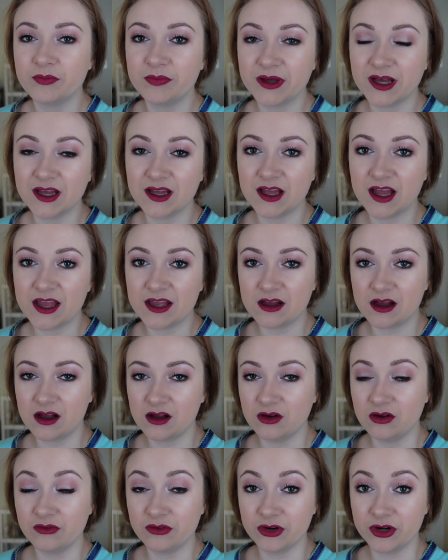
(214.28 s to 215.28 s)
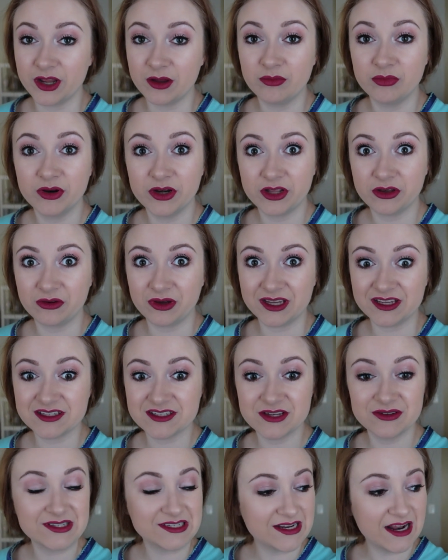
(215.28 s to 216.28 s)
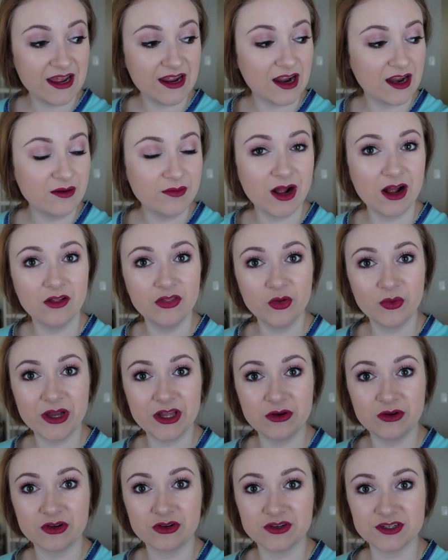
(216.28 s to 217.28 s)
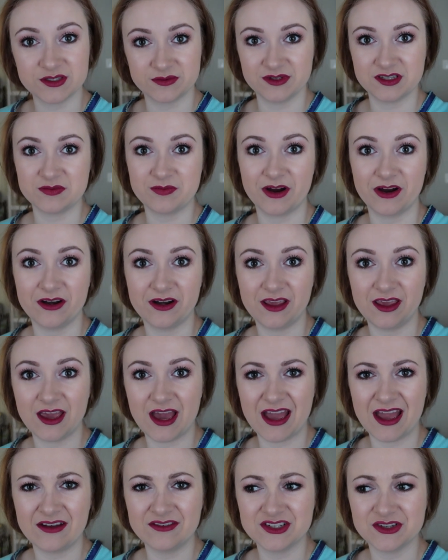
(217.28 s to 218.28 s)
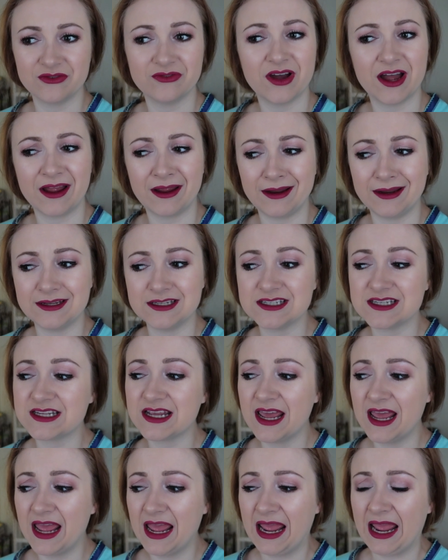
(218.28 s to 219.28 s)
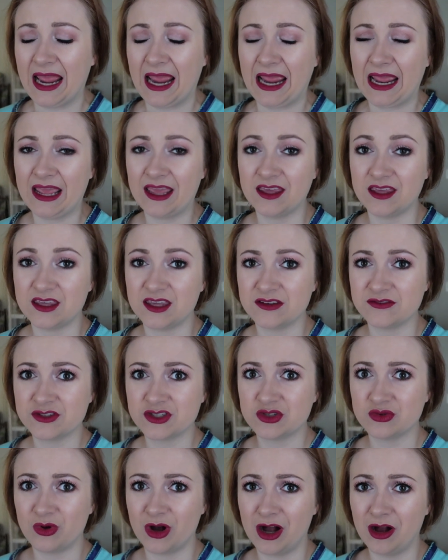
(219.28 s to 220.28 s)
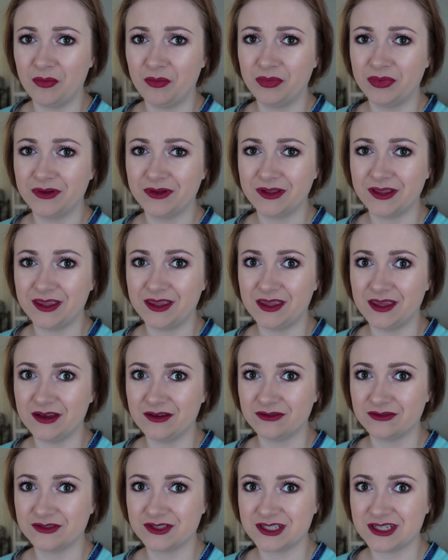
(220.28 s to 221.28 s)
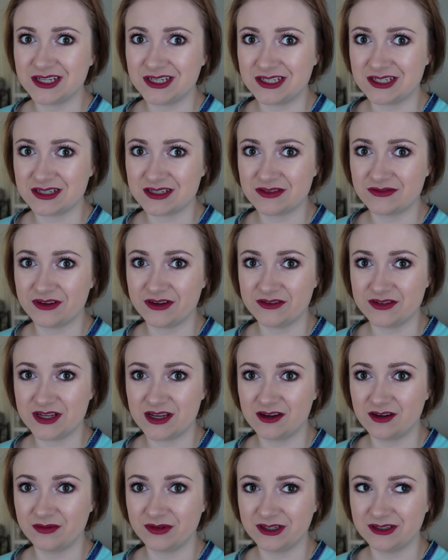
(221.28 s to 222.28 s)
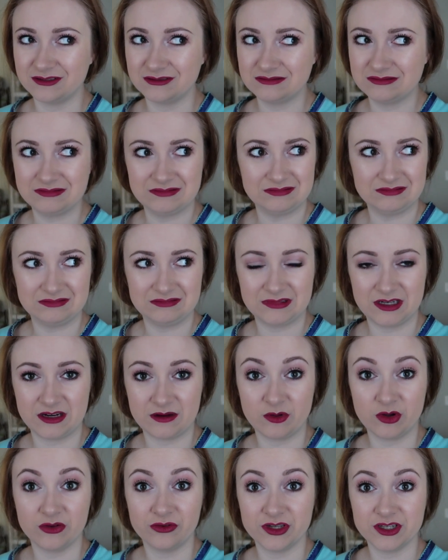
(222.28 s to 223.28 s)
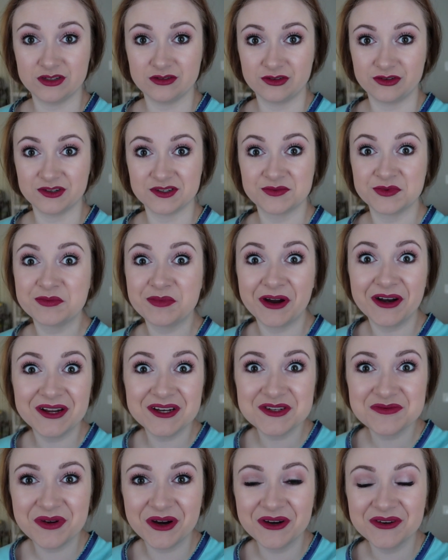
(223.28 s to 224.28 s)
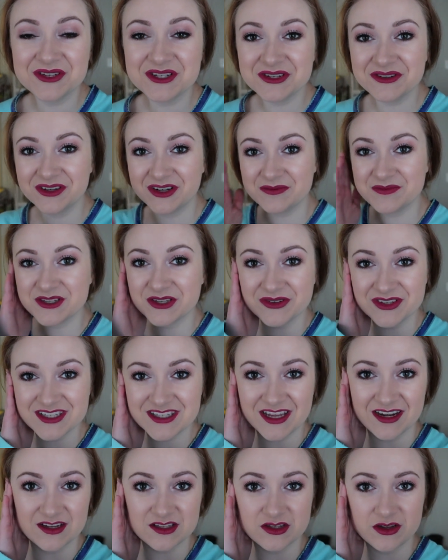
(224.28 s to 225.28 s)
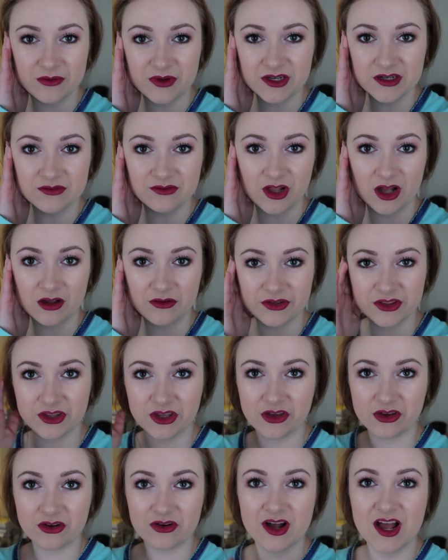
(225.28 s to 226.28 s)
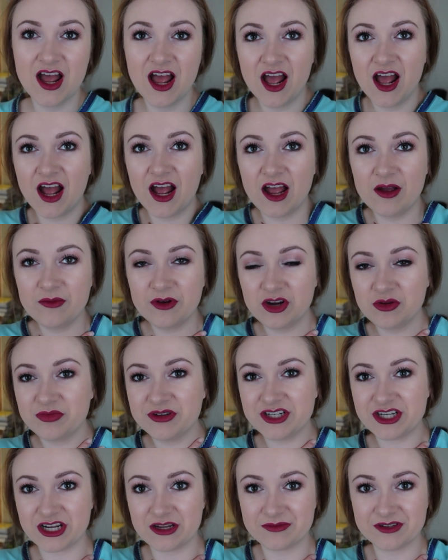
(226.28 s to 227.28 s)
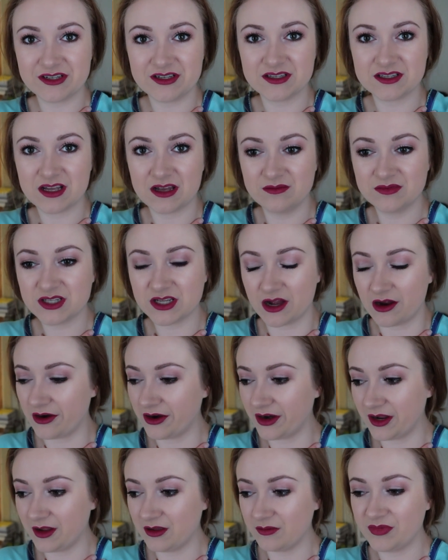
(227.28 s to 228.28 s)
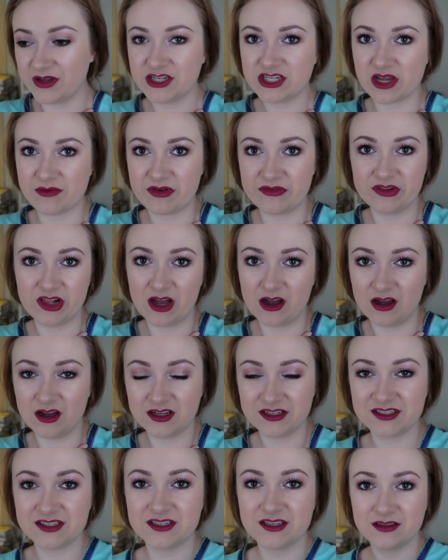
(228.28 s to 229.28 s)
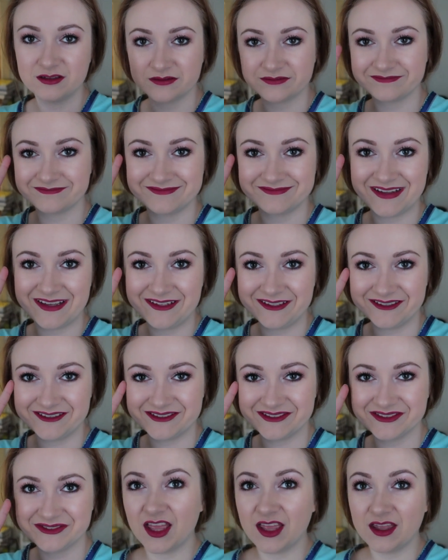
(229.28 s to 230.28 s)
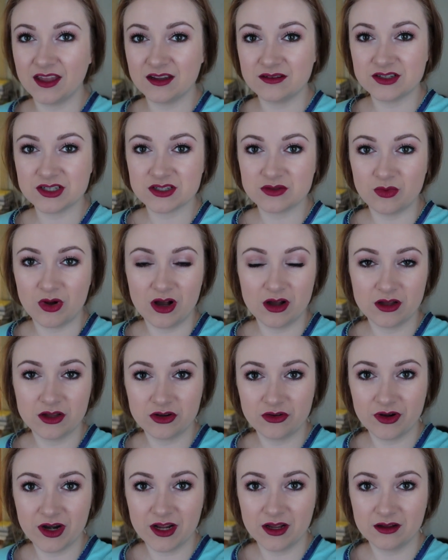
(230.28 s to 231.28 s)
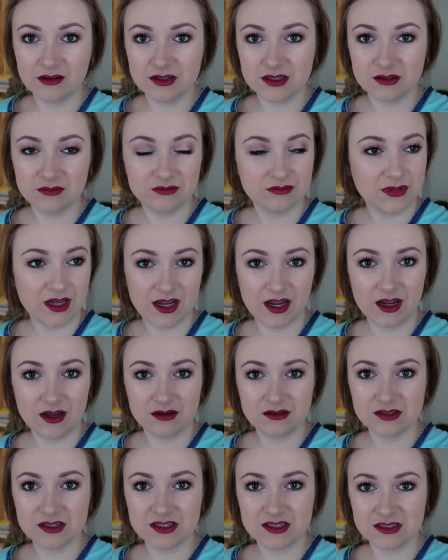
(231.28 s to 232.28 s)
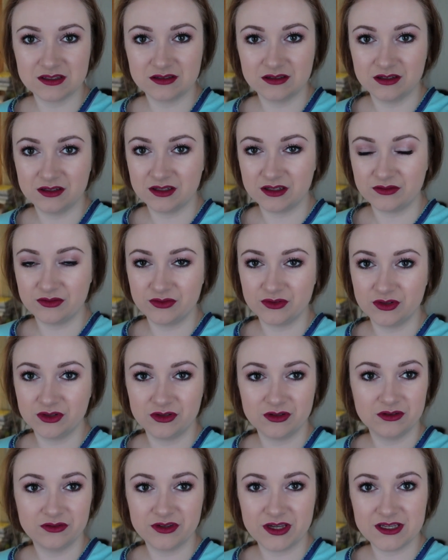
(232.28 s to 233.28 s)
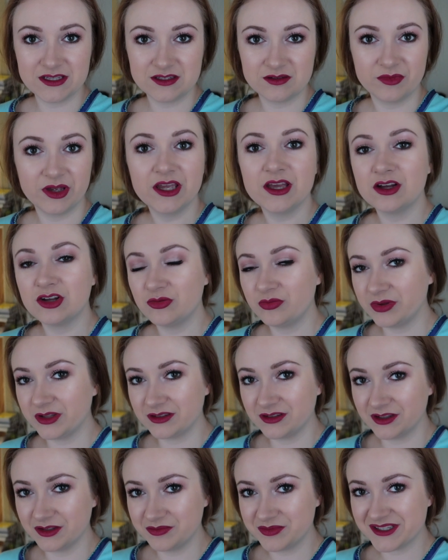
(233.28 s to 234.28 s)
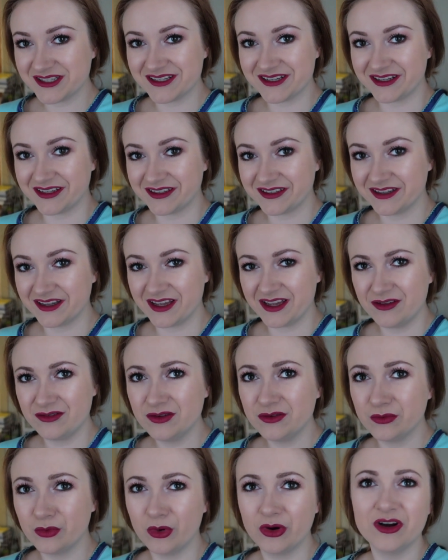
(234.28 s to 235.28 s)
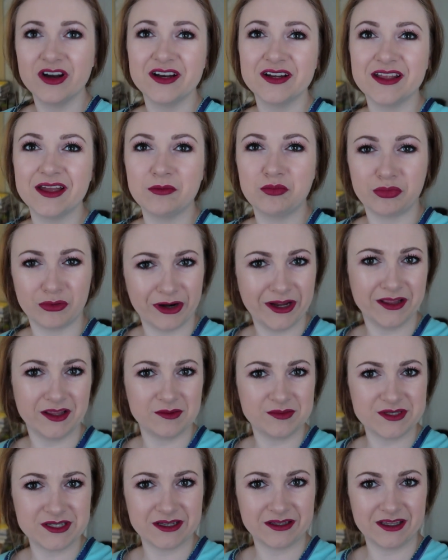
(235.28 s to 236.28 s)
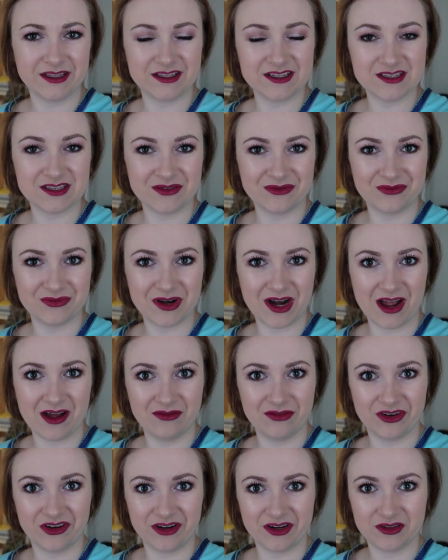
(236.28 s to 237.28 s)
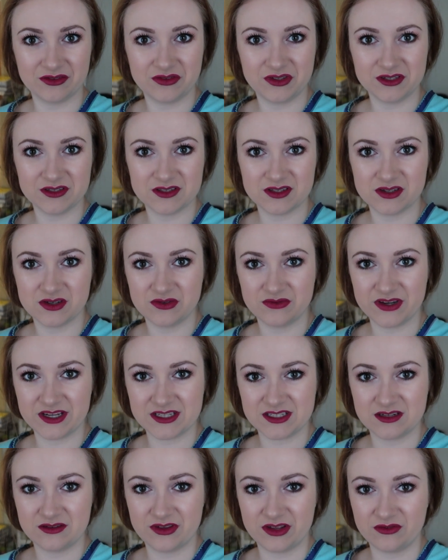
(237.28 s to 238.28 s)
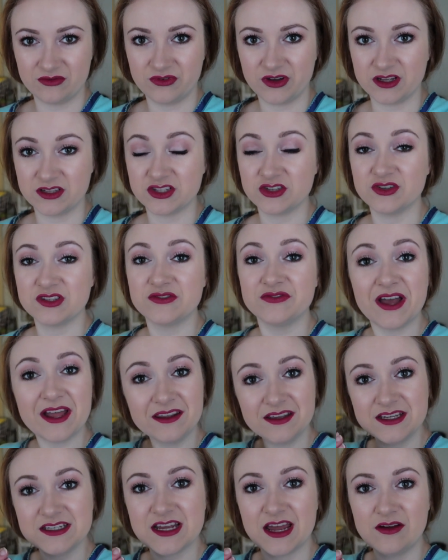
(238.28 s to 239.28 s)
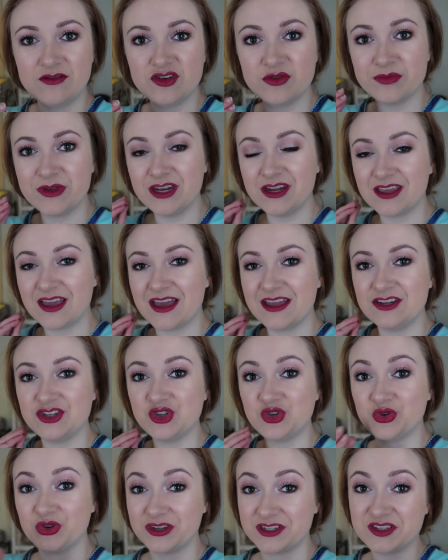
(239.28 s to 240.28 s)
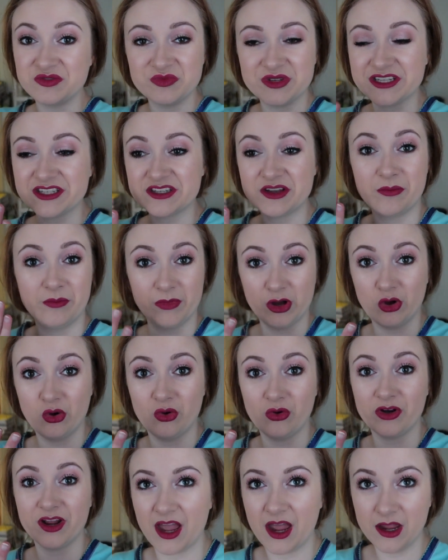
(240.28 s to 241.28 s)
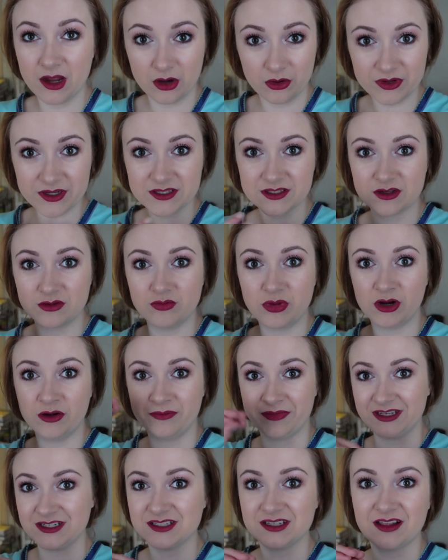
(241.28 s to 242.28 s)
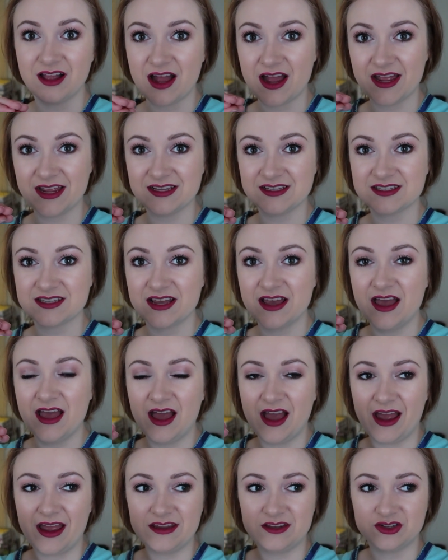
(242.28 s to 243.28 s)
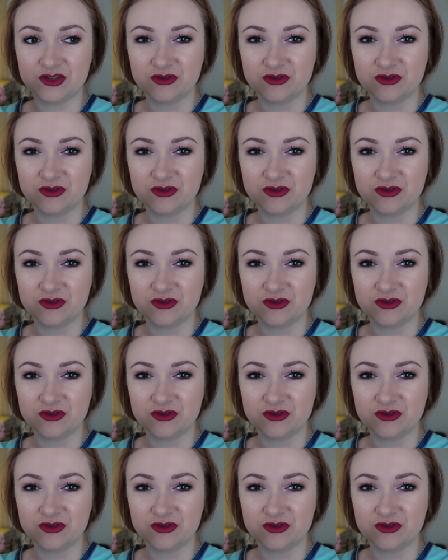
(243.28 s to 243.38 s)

But I got over it pretty quick. So today I'm on the way to a Christmas party. I have to find a gift swap gift I just found out about. And I'm going to a Christmas party tomorrow too and I'm so excited. So I wanted to vlog with you. I'm wearing pajamas. I'm sorry. Pajama vlogs. Hello. And just walking around in my house in full face of makeup and lipstick. I haven't worn like bright lipstick like this in forever and it feels so festive and fun. So it's finally time for me to get into Christmas mode. I always compartmentalize. I